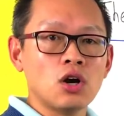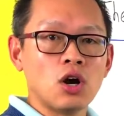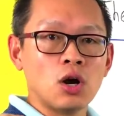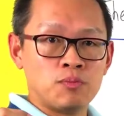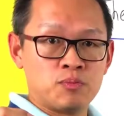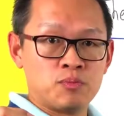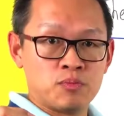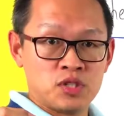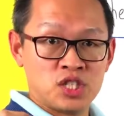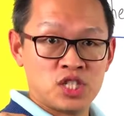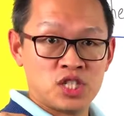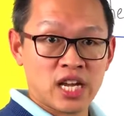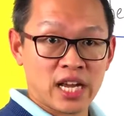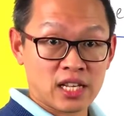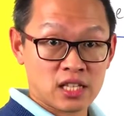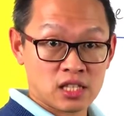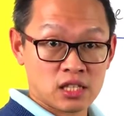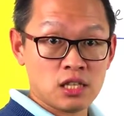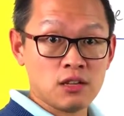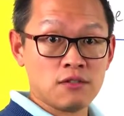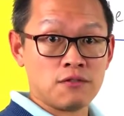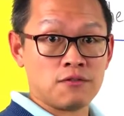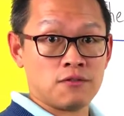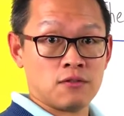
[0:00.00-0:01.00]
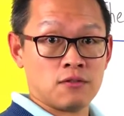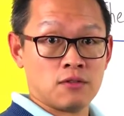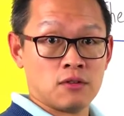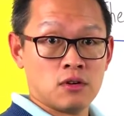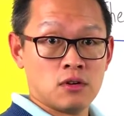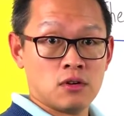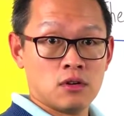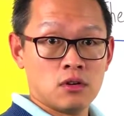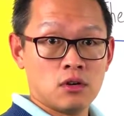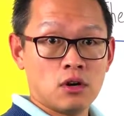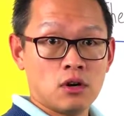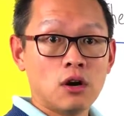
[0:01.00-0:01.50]
objective
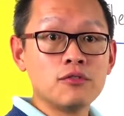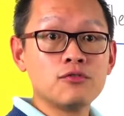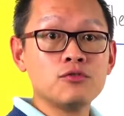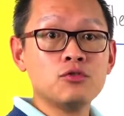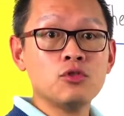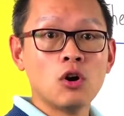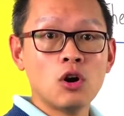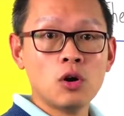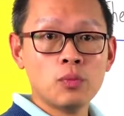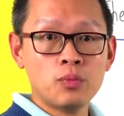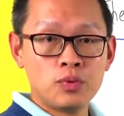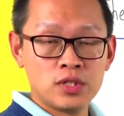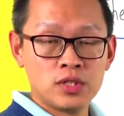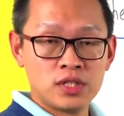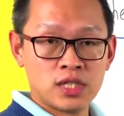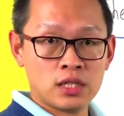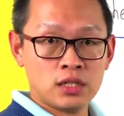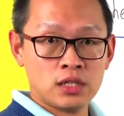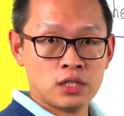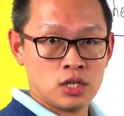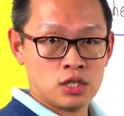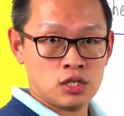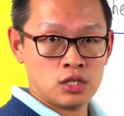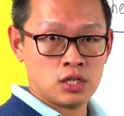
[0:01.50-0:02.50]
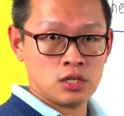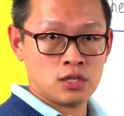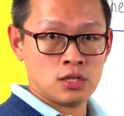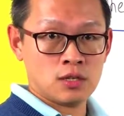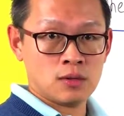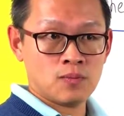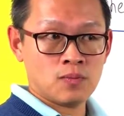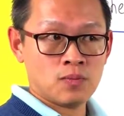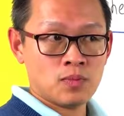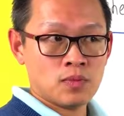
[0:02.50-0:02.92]
of your presentation.